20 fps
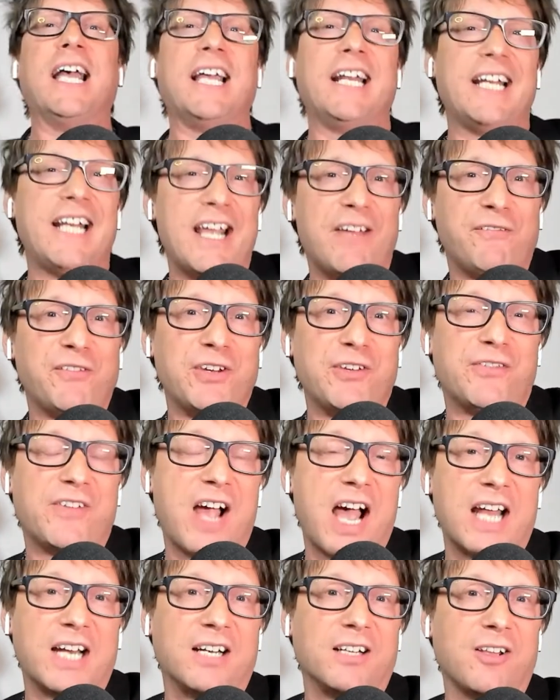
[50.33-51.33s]
And if
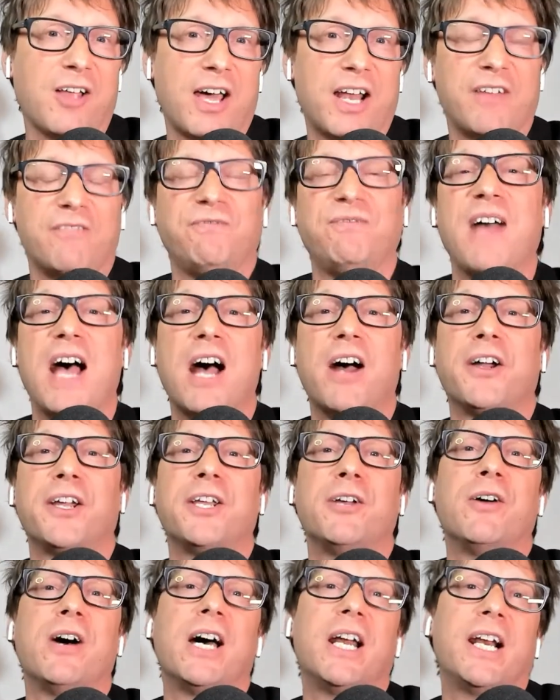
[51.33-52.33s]
you've gotten a lot of
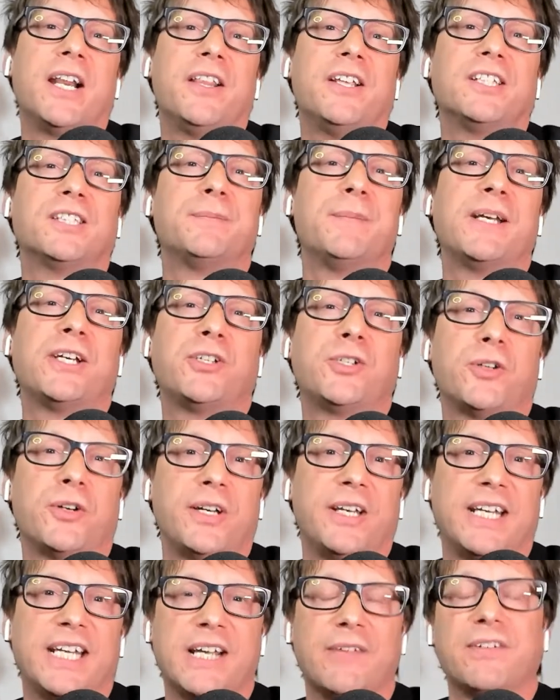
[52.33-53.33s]
value out of this, make
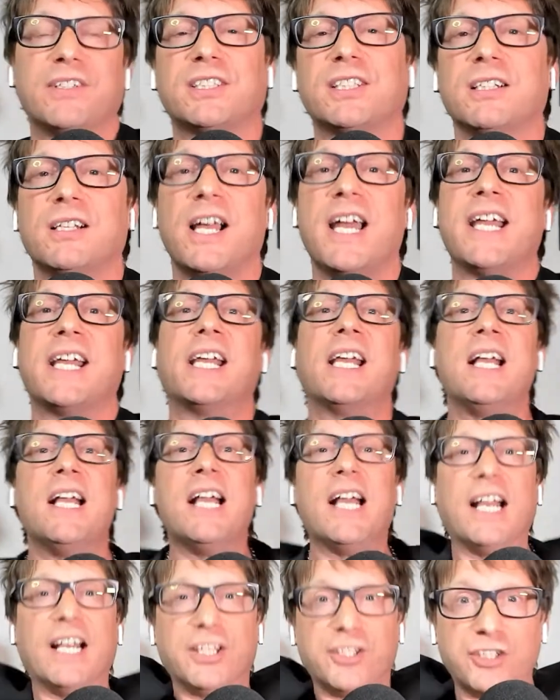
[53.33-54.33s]
sure you give us a
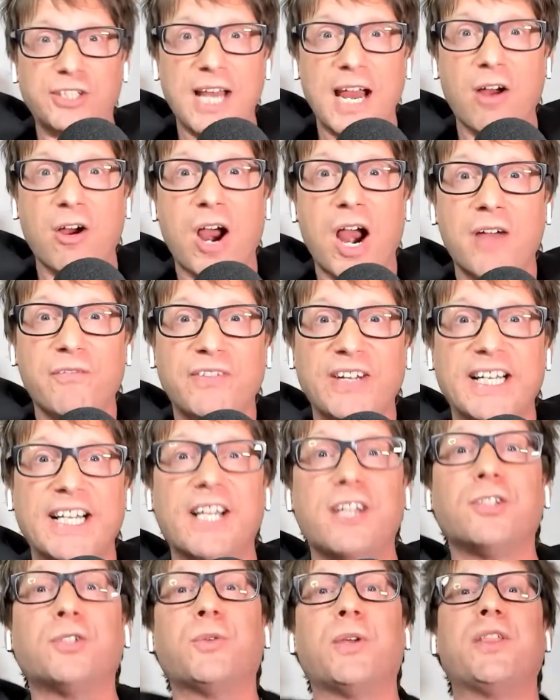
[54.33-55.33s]
like and share our
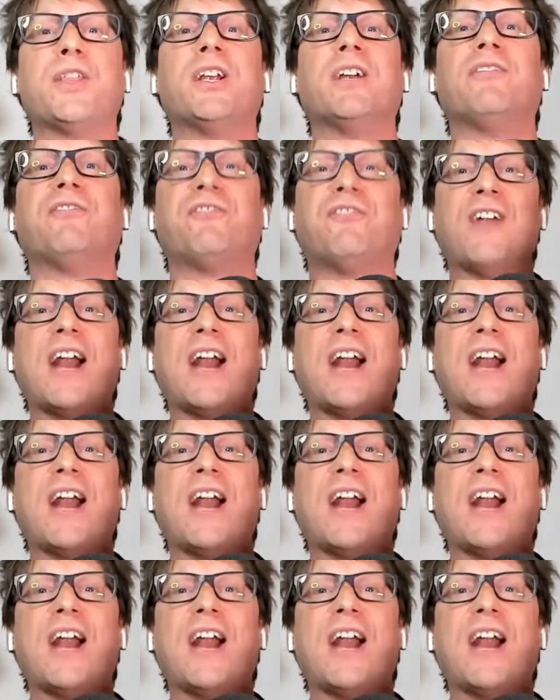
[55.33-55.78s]
videos with your